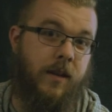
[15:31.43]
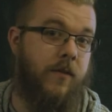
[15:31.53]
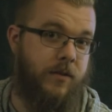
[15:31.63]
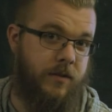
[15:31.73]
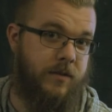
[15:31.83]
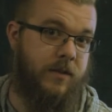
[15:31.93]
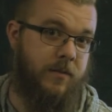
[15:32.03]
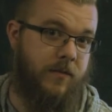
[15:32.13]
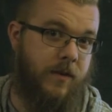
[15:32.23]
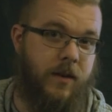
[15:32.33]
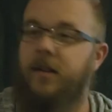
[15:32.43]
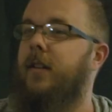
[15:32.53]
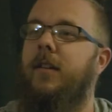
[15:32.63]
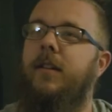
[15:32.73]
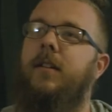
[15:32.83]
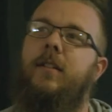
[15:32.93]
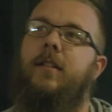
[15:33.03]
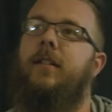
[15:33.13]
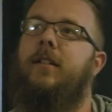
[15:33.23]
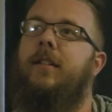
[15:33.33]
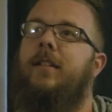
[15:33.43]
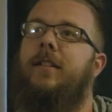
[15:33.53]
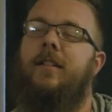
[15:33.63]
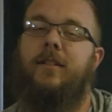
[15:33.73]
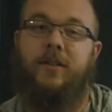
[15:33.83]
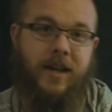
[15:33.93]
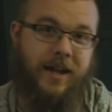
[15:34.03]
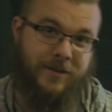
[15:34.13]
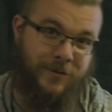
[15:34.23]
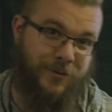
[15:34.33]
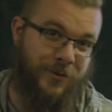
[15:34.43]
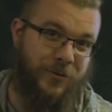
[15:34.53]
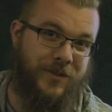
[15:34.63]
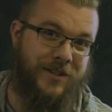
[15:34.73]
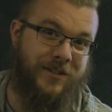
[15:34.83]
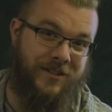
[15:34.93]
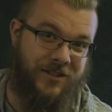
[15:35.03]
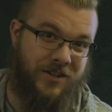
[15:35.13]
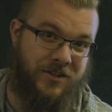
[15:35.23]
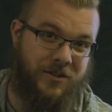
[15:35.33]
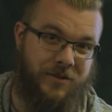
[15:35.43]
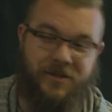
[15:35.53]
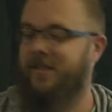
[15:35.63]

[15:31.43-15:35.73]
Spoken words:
Everything's gonna be fine. Your cats are the only ones here to judge you.